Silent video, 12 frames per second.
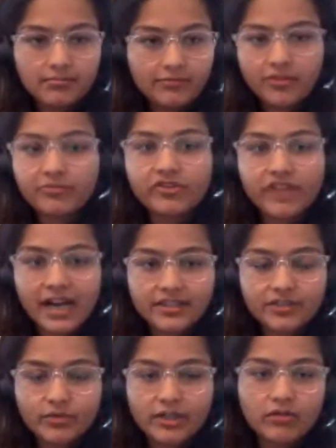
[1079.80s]
from
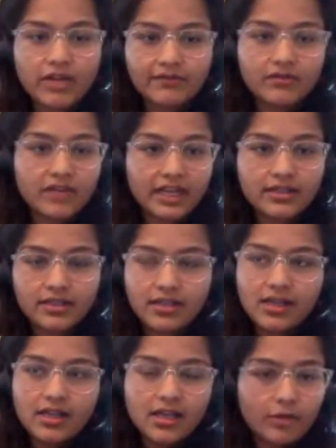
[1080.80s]
scratch. We don't have to write
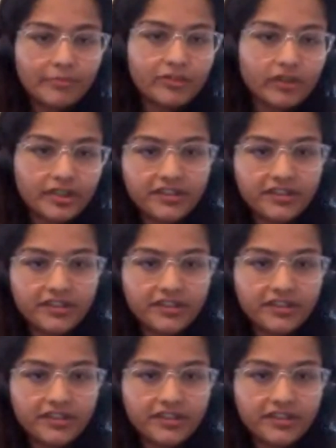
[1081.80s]
a WebSocket